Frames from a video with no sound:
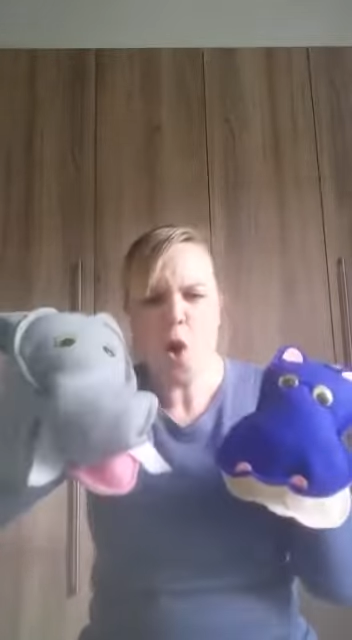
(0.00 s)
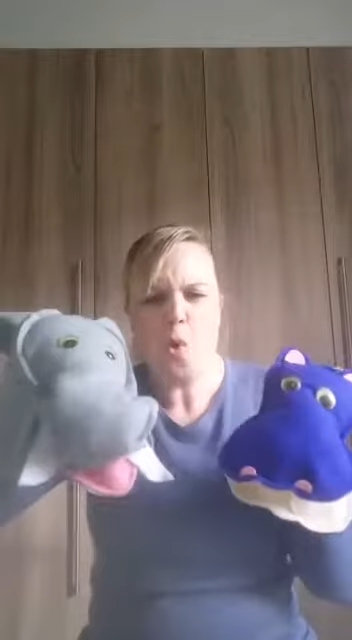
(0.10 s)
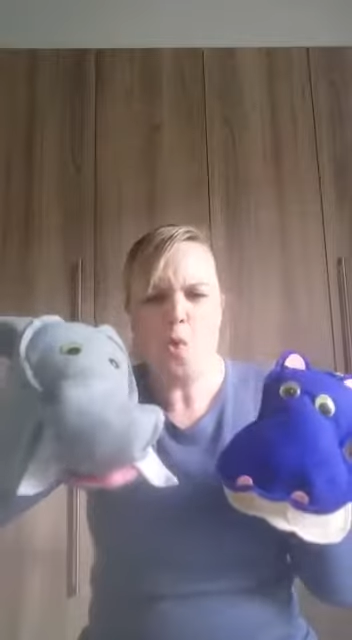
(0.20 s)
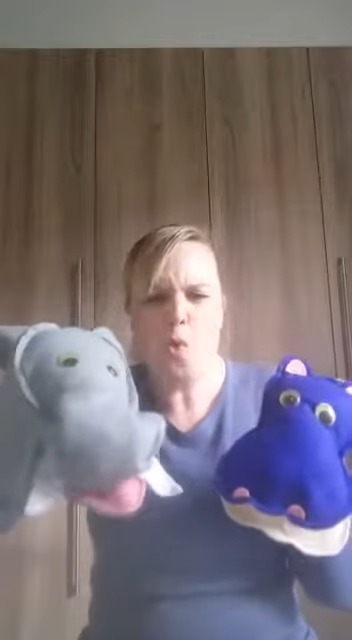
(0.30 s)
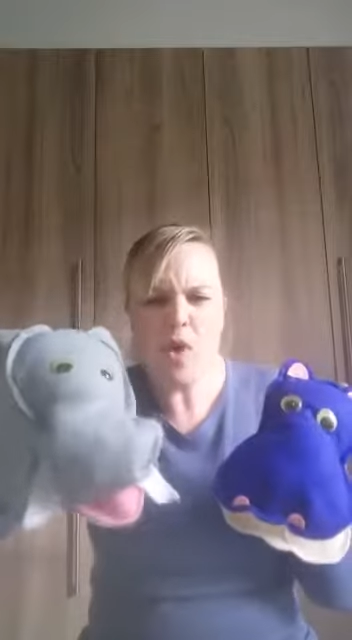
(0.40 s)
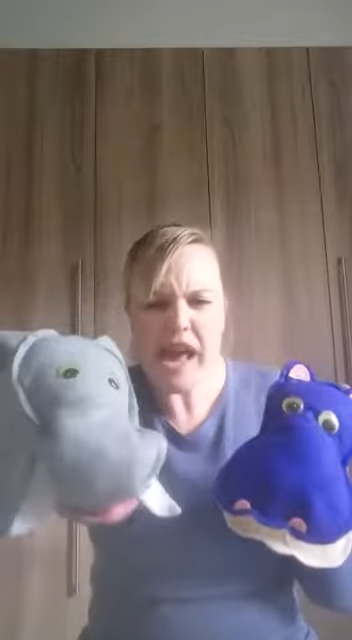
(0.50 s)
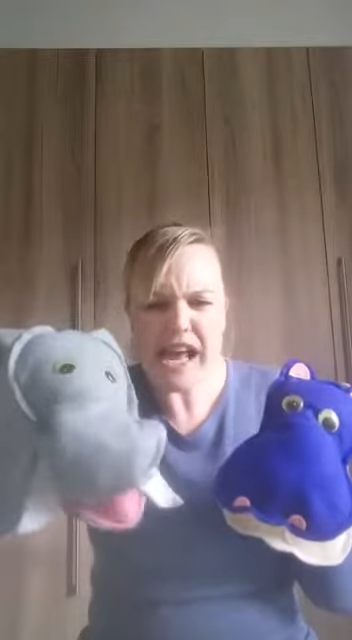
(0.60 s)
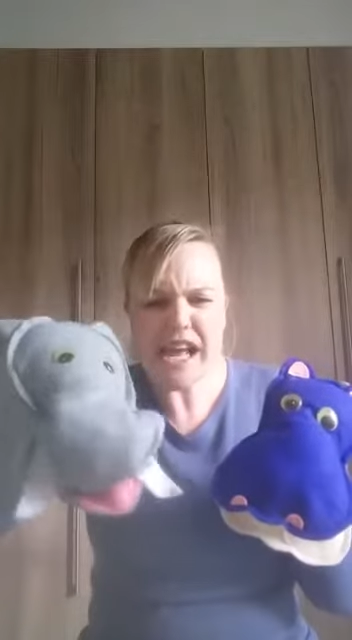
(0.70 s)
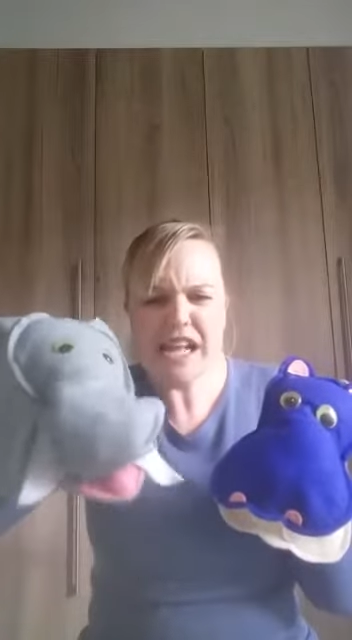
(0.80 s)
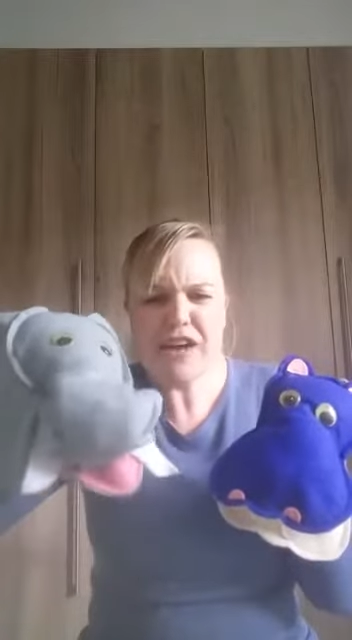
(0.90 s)
Where
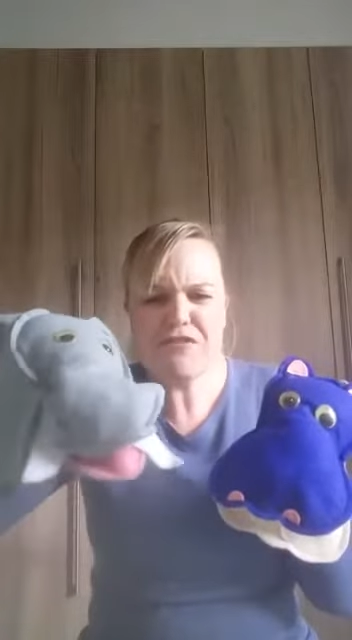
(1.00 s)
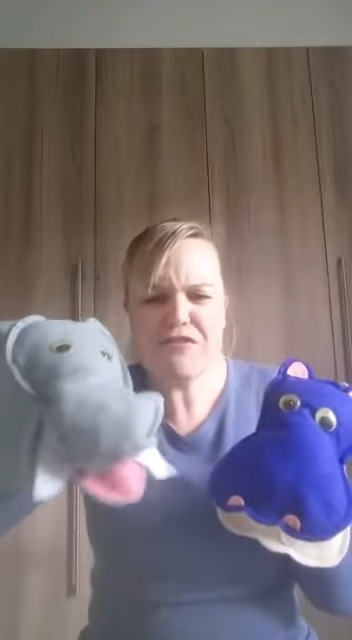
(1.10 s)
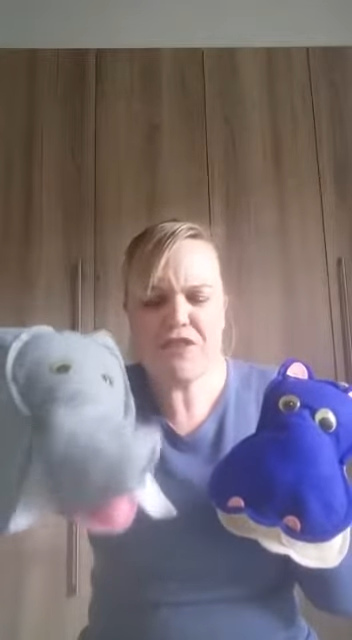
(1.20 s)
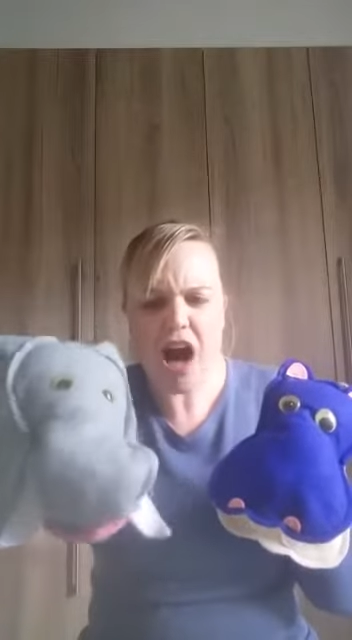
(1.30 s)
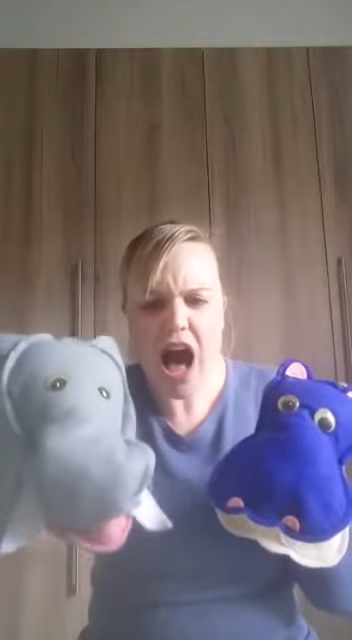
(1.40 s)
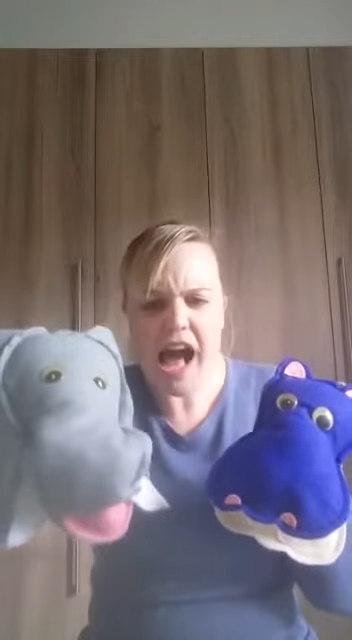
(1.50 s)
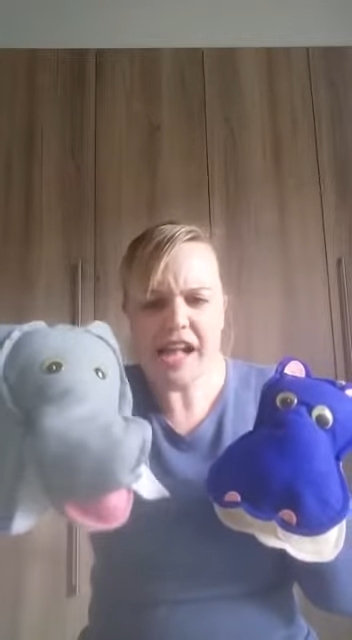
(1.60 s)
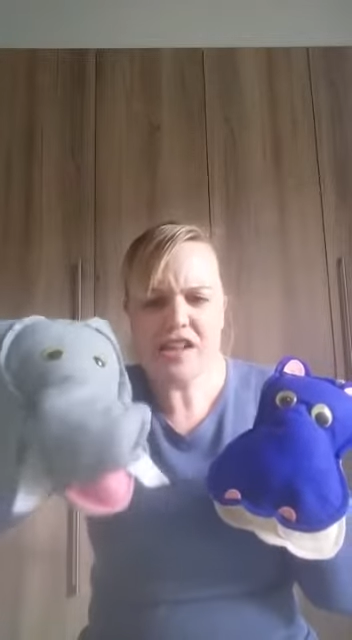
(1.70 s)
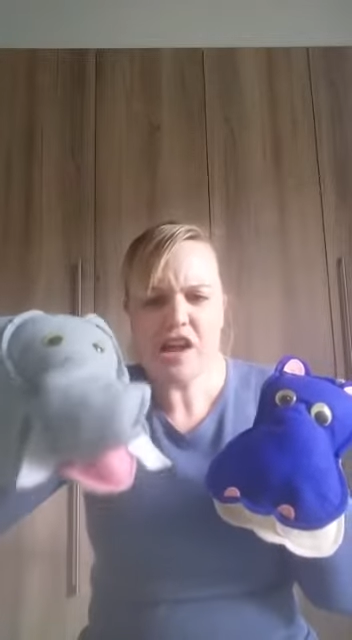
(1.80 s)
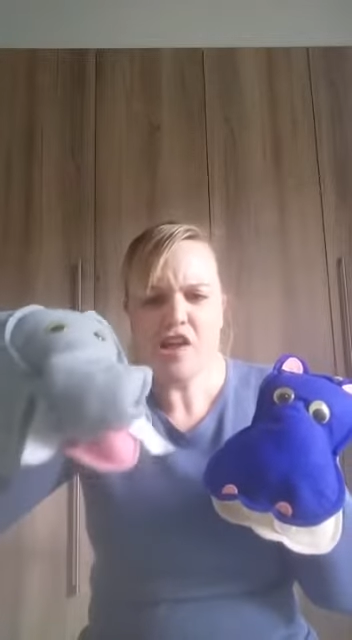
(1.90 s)
can I find